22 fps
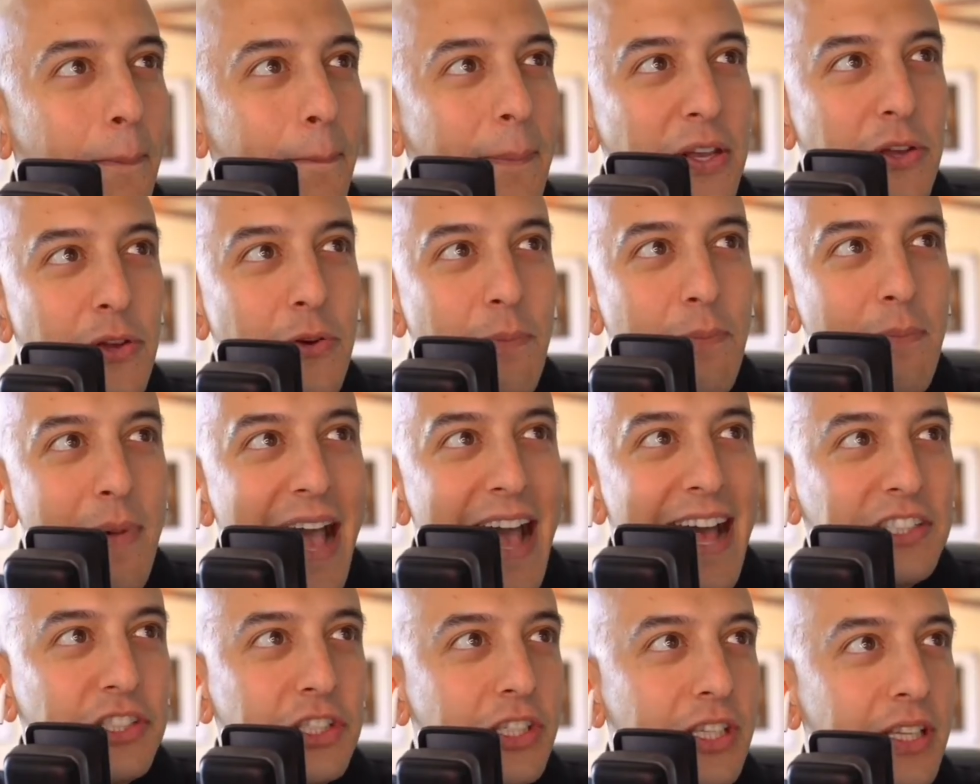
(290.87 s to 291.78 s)
But you
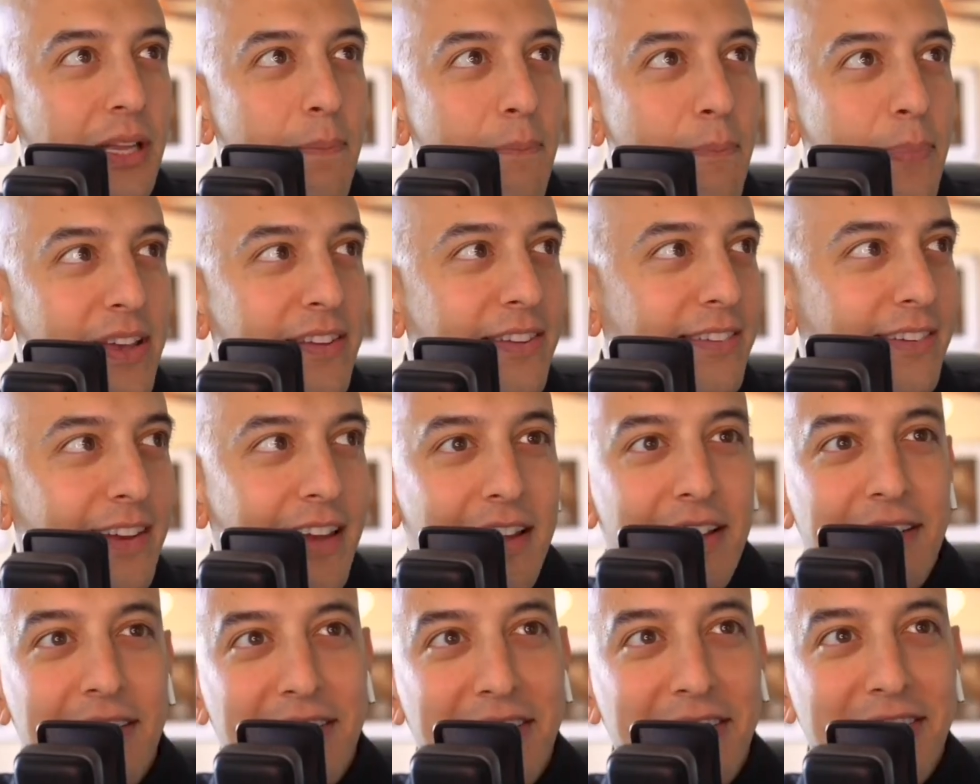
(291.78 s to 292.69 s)
matched Limp Bizkit
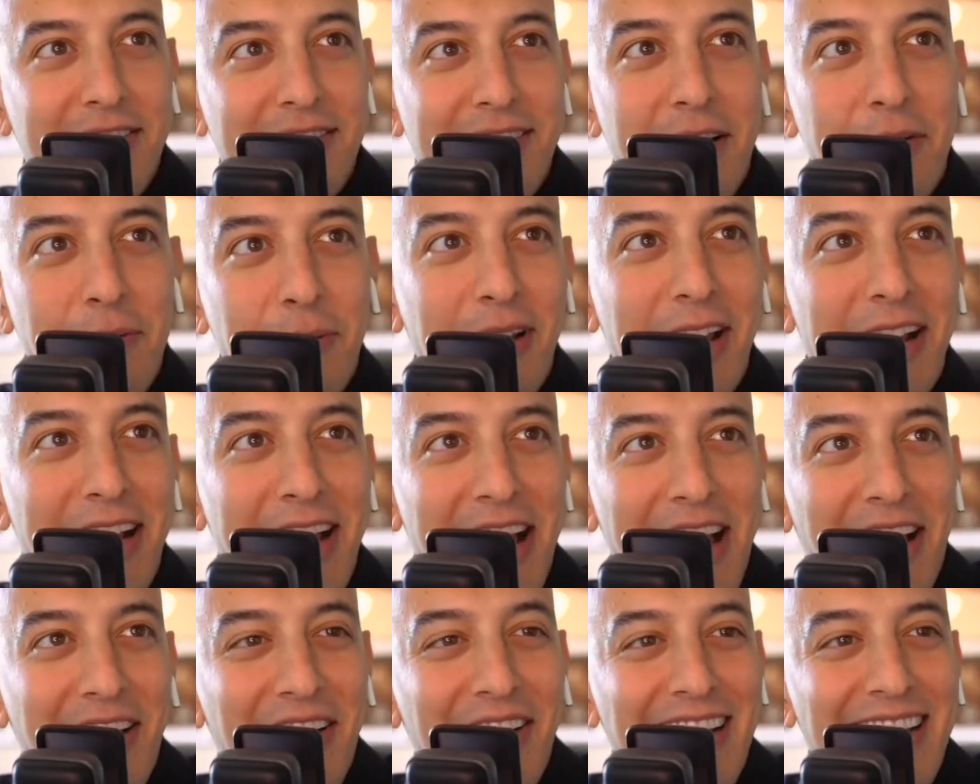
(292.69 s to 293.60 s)
because they were
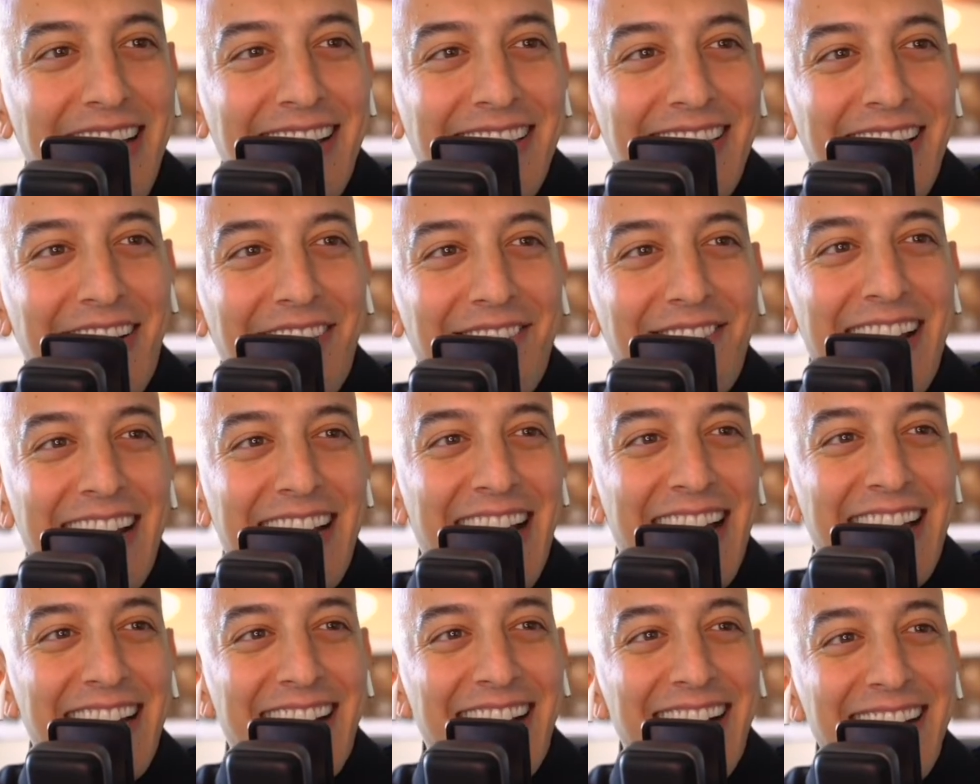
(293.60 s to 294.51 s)
he had like a red
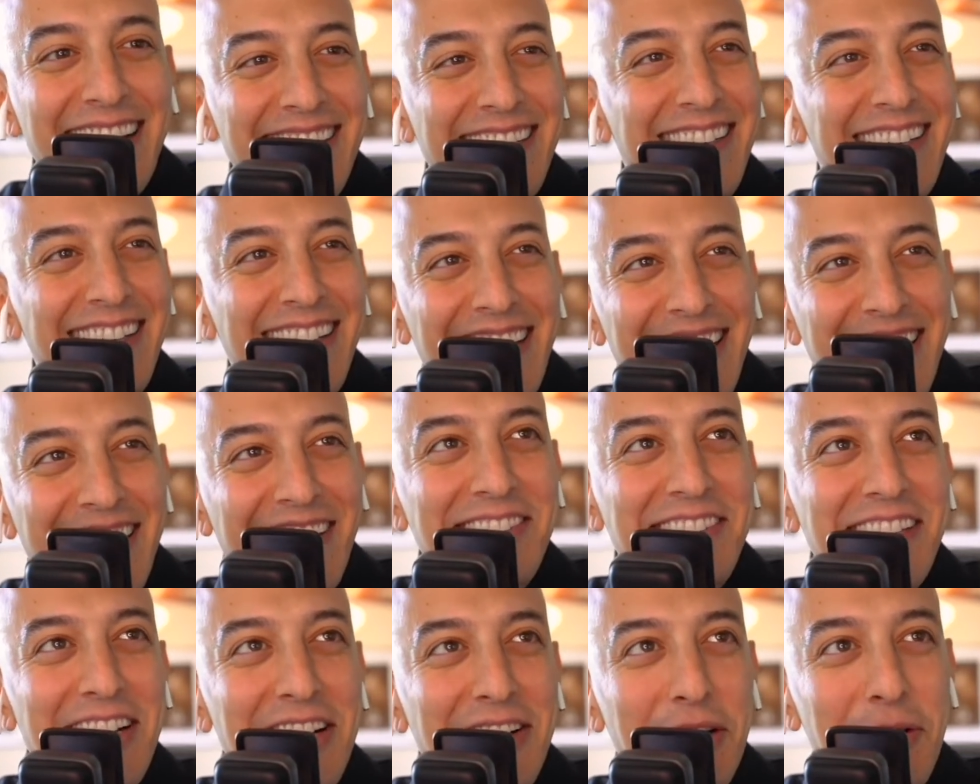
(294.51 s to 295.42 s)
hat on. And I was
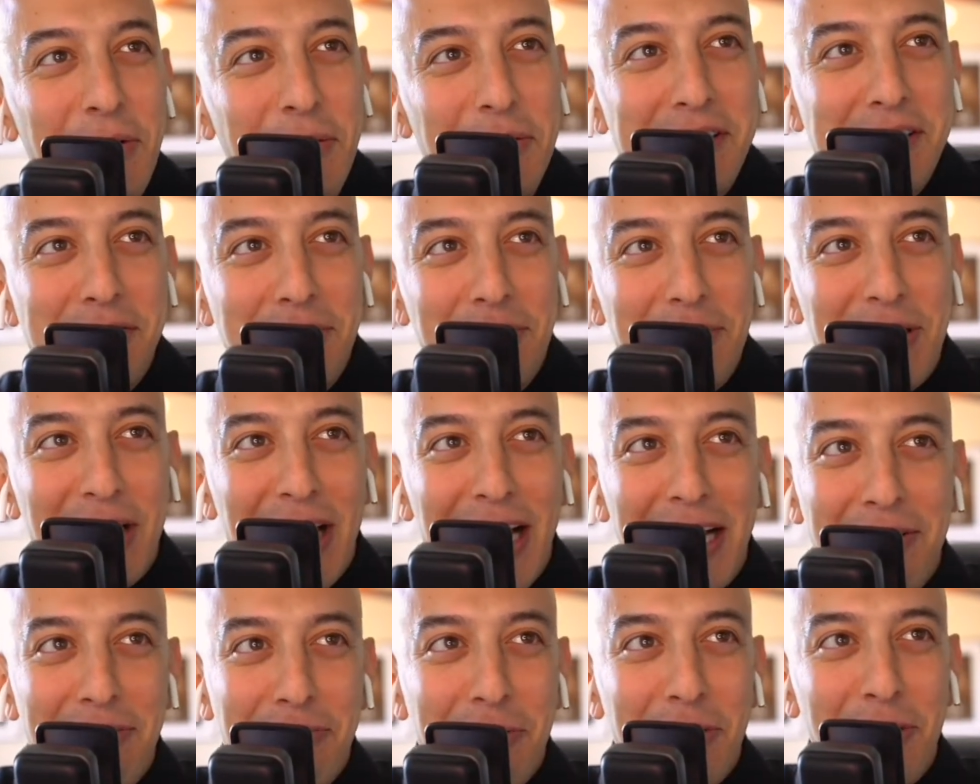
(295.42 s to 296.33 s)
like, who's this
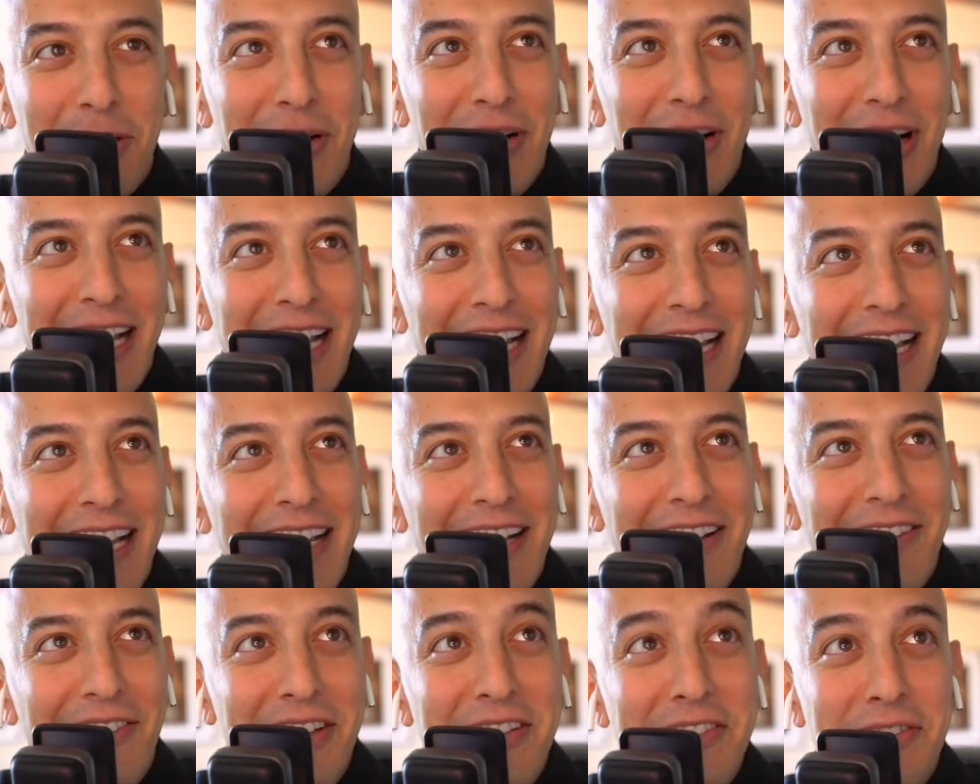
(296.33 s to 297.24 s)
photographer? And
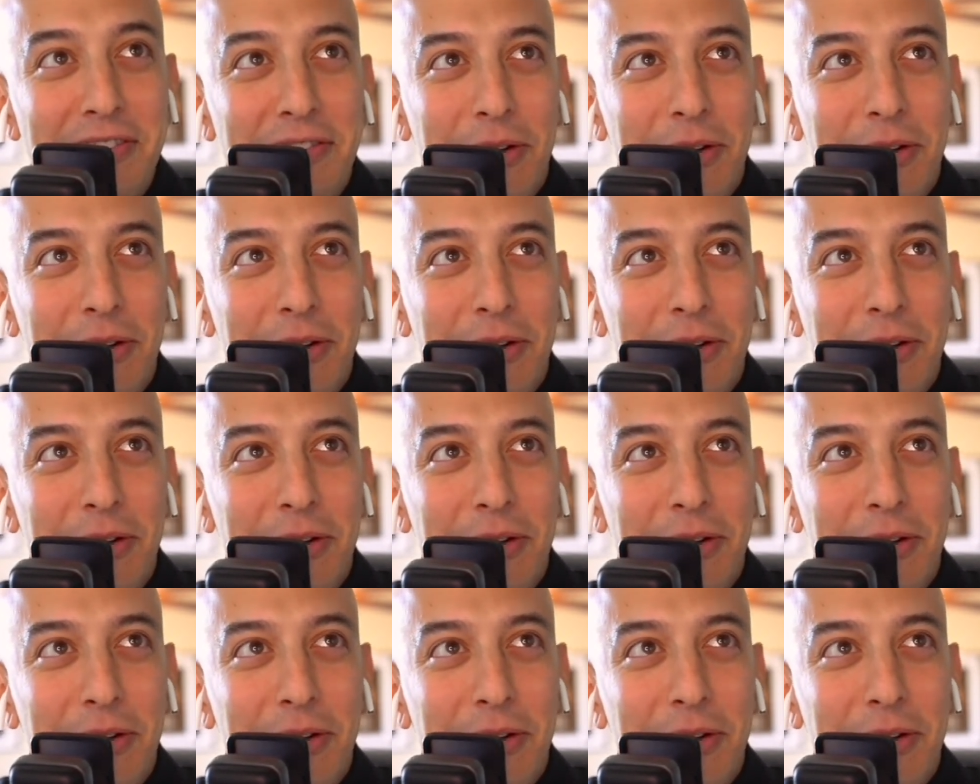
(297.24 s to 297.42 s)
this is